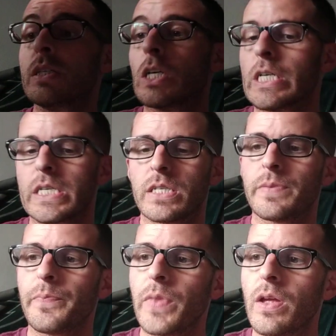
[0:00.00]
series.
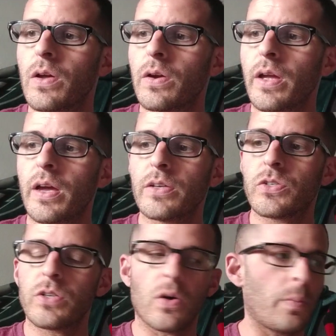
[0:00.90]
Okay,
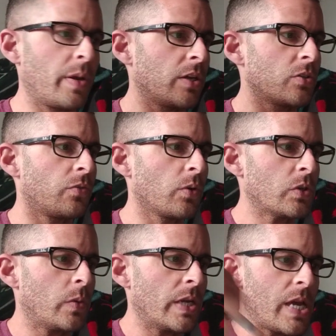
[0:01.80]
so page
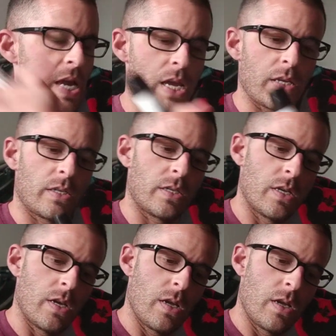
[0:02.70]
428,
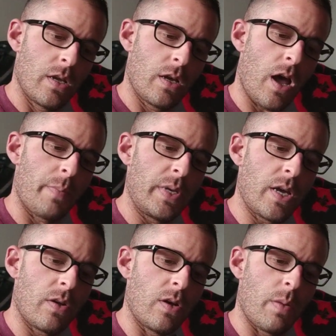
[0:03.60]
copy
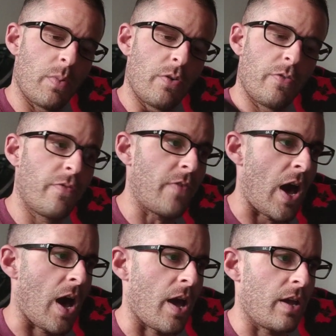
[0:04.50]
down number
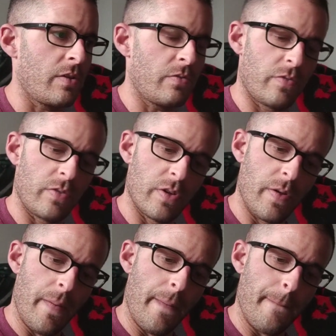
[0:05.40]
5.
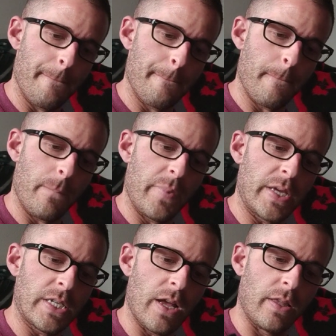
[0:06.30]

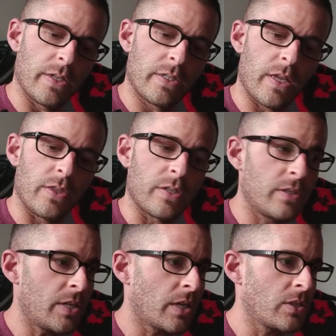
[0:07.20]
They tell us that the
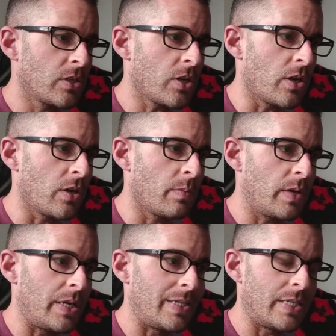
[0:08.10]
sixth
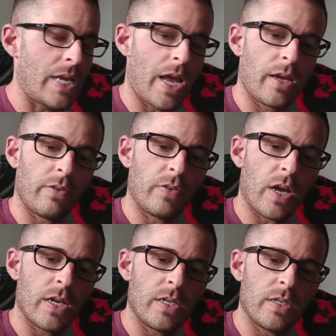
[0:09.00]
term is negative
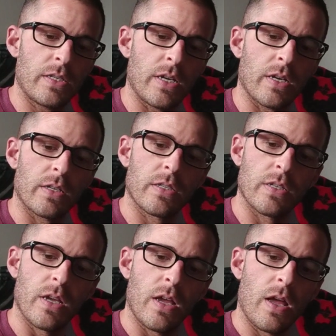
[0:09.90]
96,
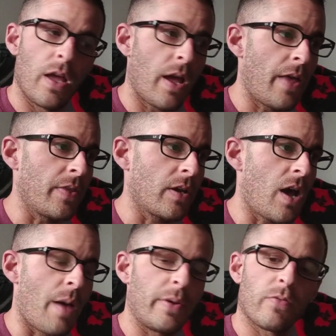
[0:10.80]
and the
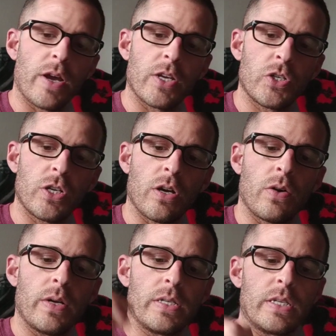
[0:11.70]
common
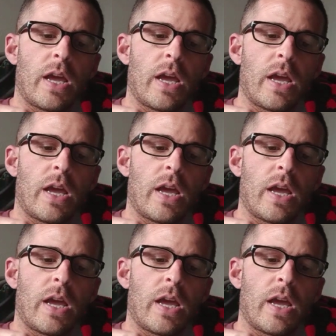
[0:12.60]
ratio is